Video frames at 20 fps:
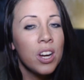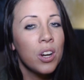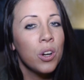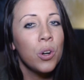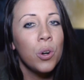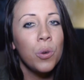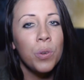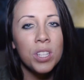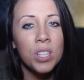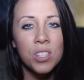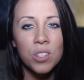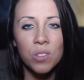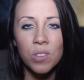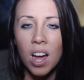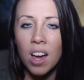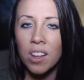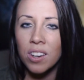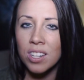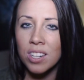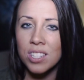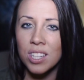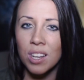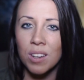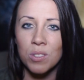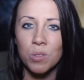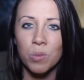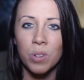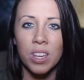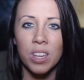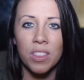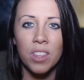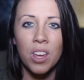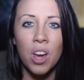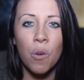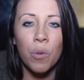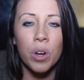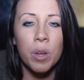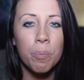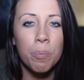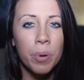Who we surround ourselves with,
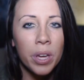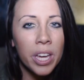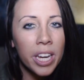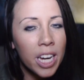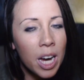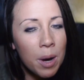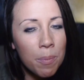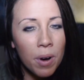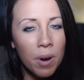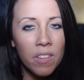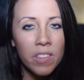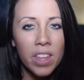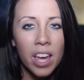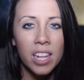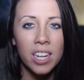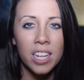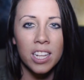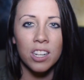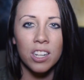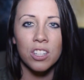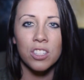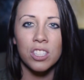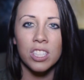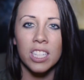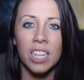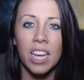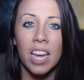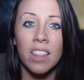we pick up on that energy,